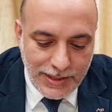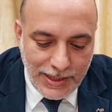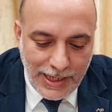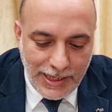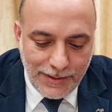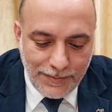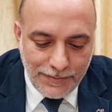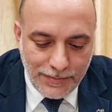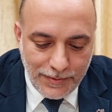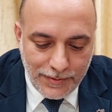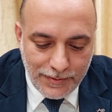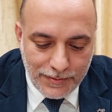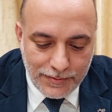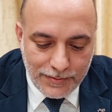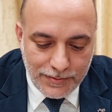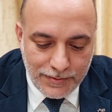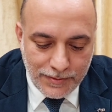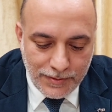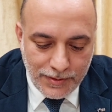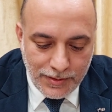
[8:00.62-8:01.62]
Came
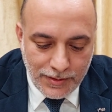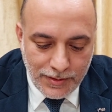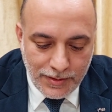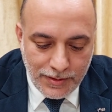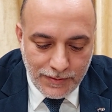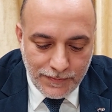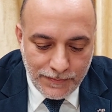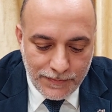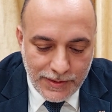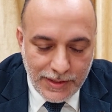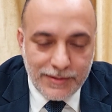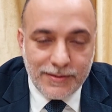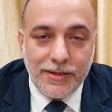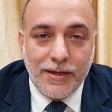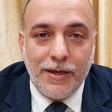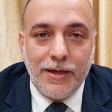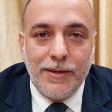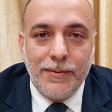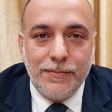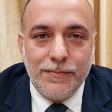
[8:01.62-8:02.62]
the
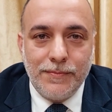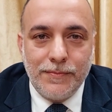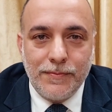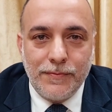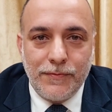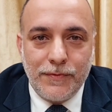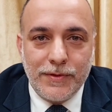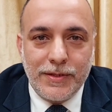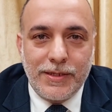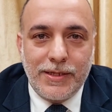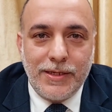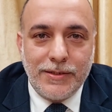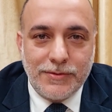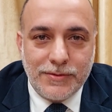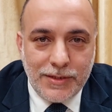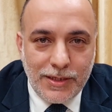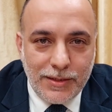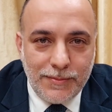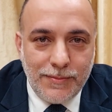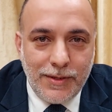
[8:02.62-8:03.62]
time for the kids
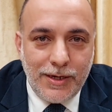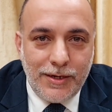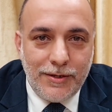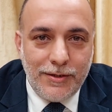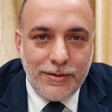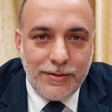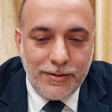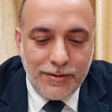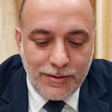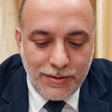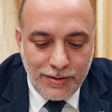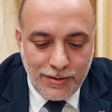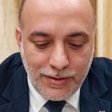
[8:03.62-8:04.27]
to get married.